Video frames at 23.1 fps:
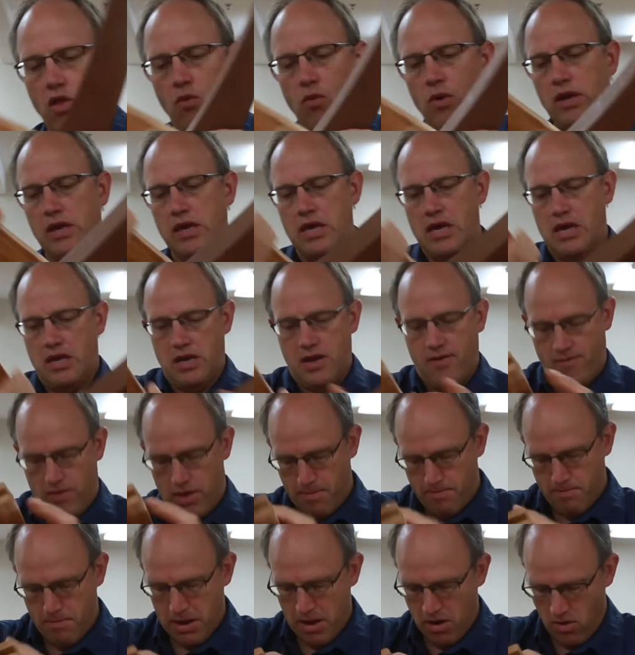the way in. If I
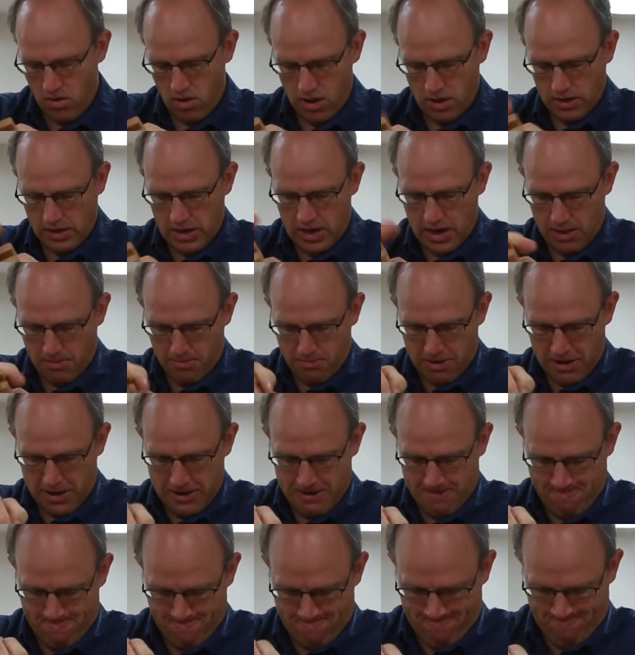bear hug it, I
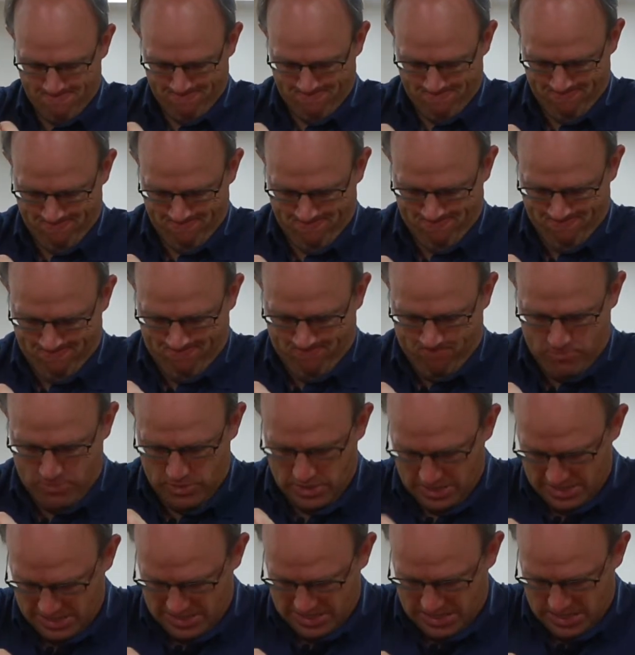might,
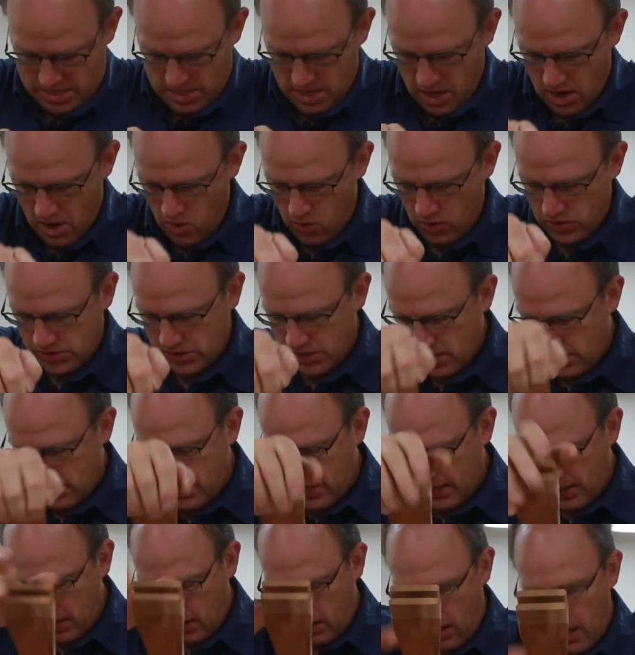no, it's going to
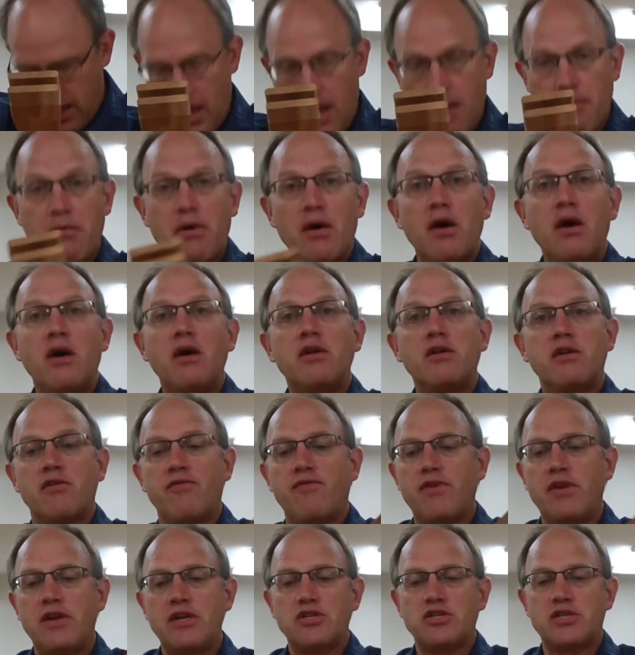take a clamp to
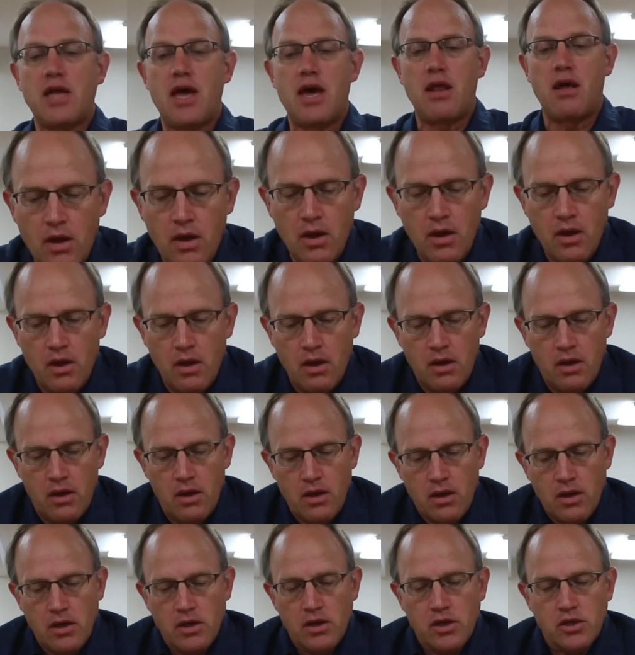finish that up.
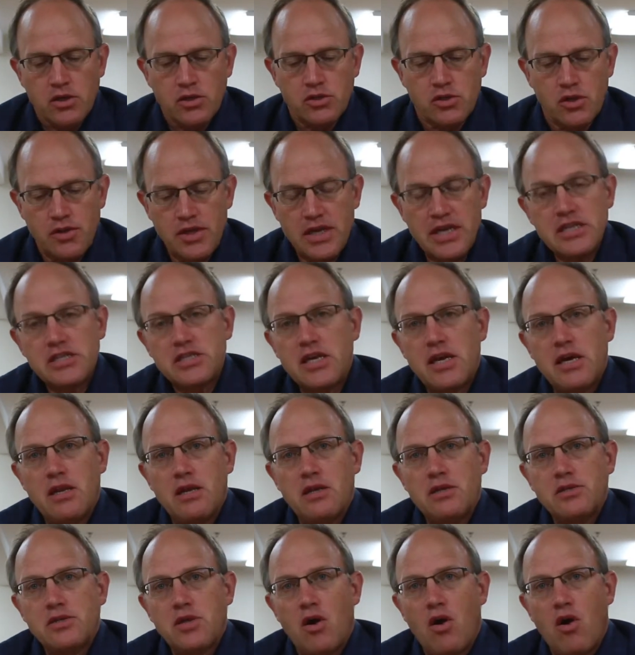So these
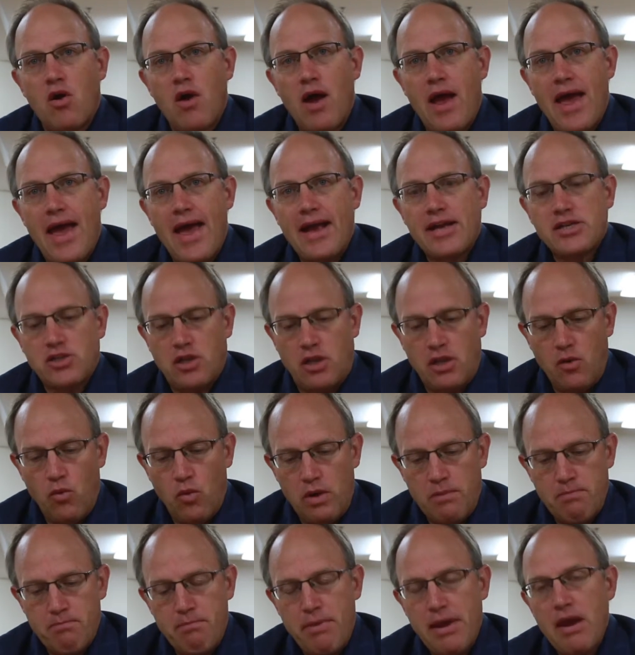tenons are actually,
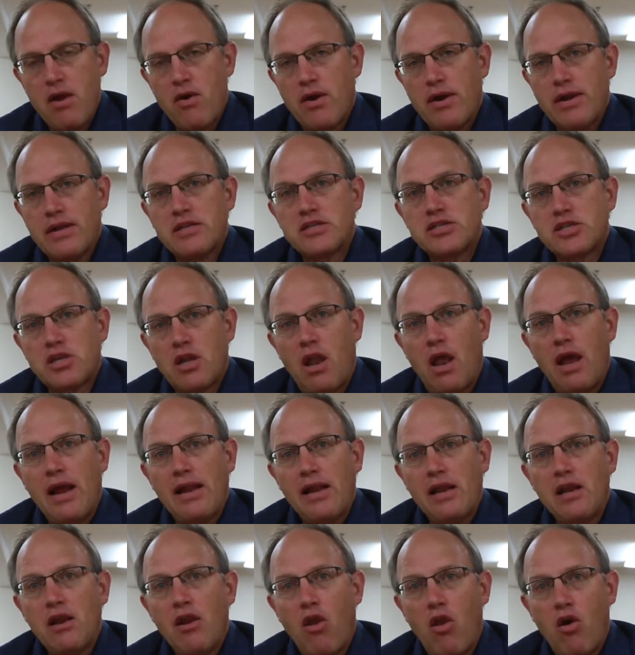when buried, slightly
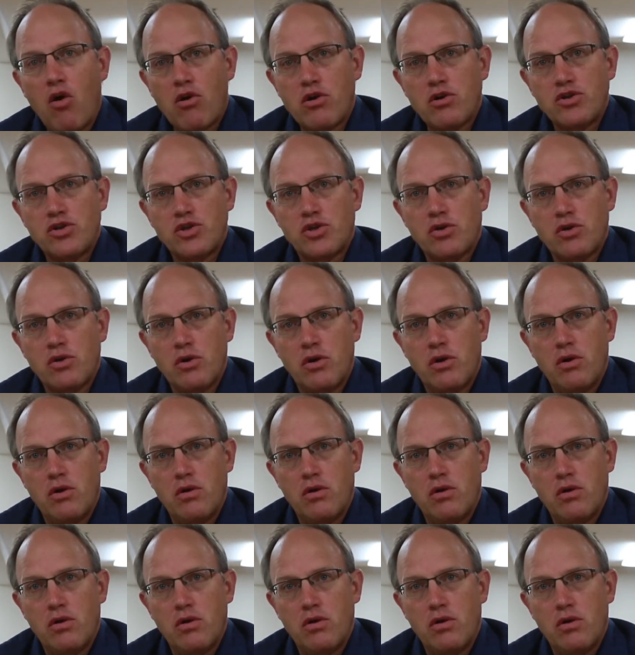larger